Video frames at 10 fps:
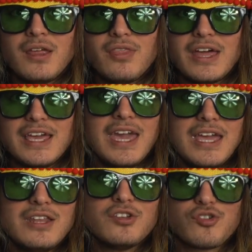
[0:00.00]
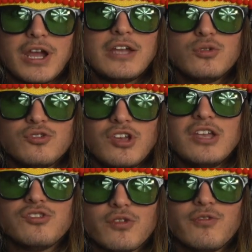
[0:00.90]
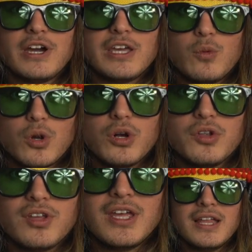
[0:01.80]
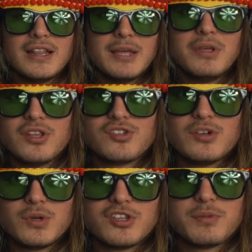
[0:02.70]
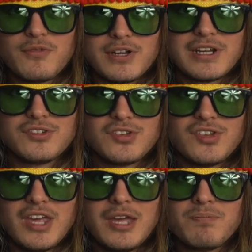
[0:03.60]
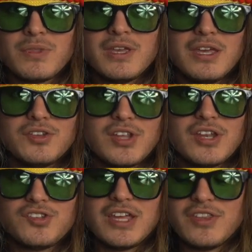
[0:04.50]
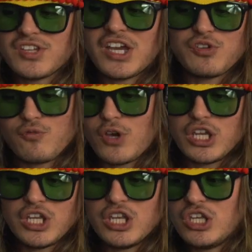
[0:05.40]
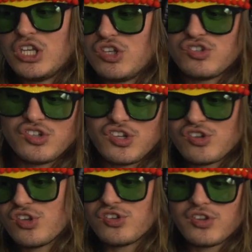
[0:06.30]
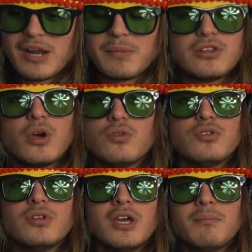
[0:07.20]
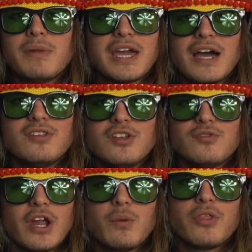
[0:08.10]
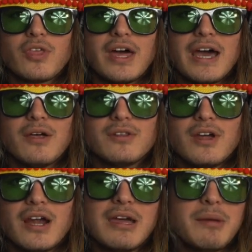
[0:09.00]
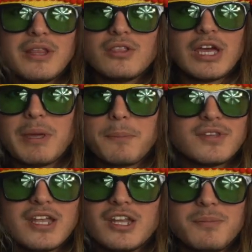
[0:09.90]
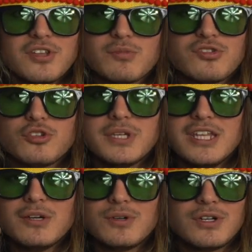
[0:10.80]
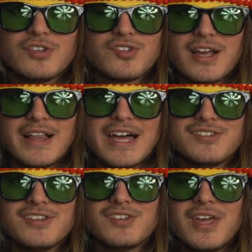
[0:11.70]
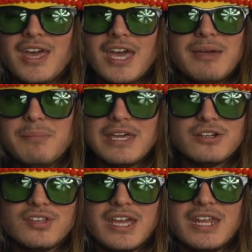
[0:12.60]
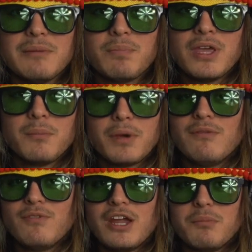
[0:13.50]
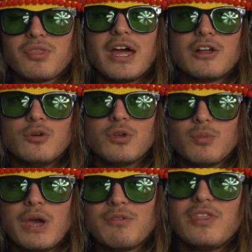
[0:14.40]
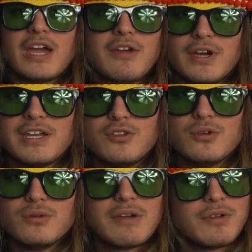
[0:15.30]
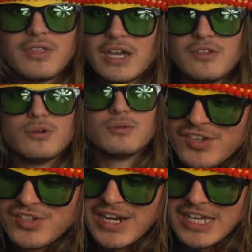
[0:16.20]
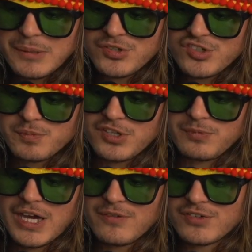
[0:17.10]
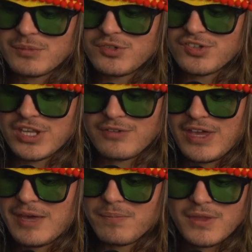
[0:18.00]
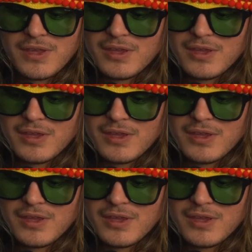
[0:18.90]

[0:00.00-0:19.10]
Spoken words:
that Cade is trying to change the fucking world. Let me listen to what this motherfucker has to say. Instead of saying, this guy's a fucking idiot, he just says this and that. I'm like, no, dude, my content is very well thought out. All right, I may pretend to be some stupid idiot wearing these sunglasses and being entertaining, but I'm very methodical with everything I fucking do, everything I do. These kind of comments just piss me off because I'm just like, fam,